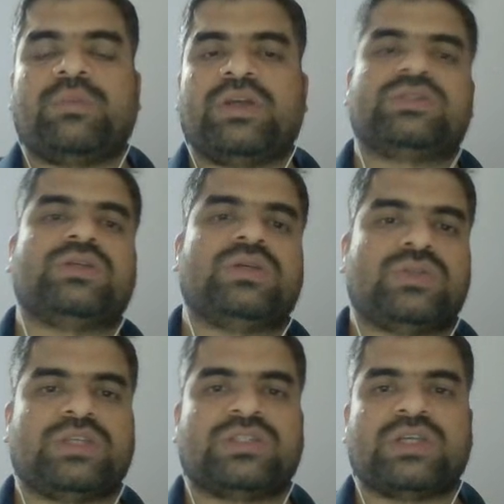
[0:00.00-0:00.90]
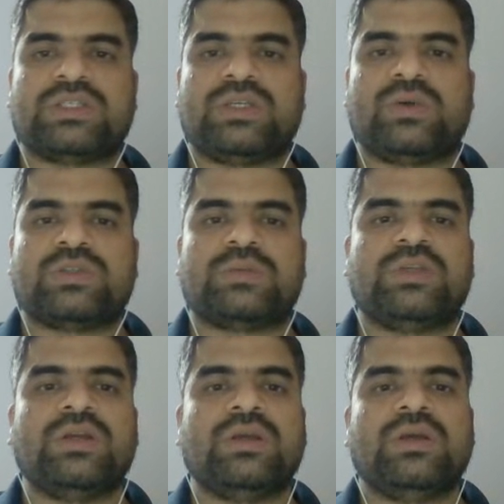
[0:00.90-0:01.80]
as src or
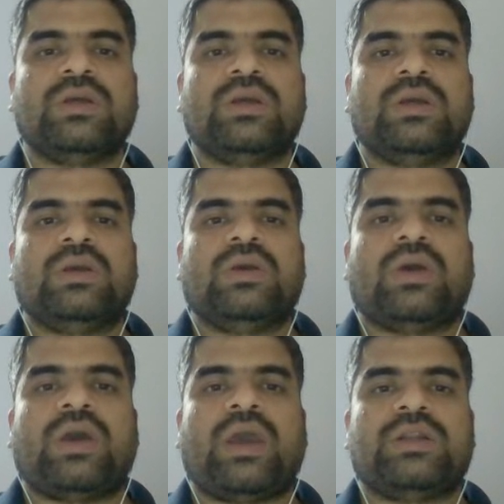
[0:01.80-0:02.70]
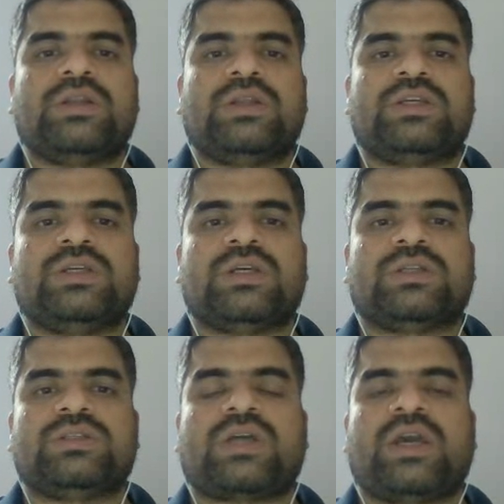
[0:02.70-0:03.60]
something. And here
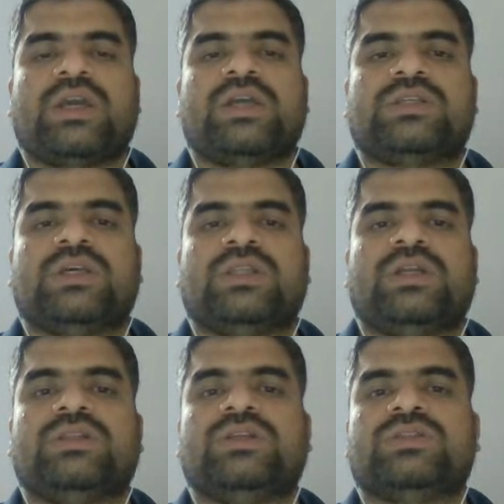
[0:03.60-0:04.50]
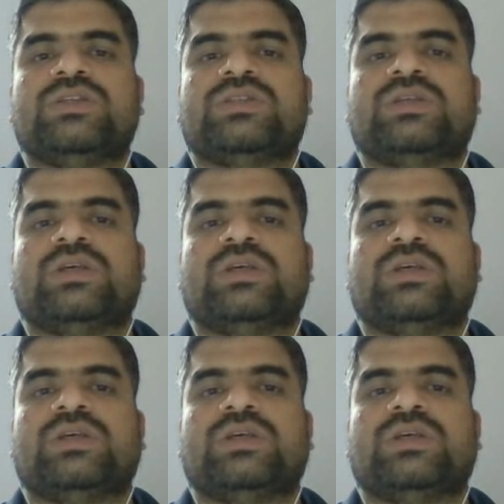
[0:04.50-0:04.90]
this I can say that this is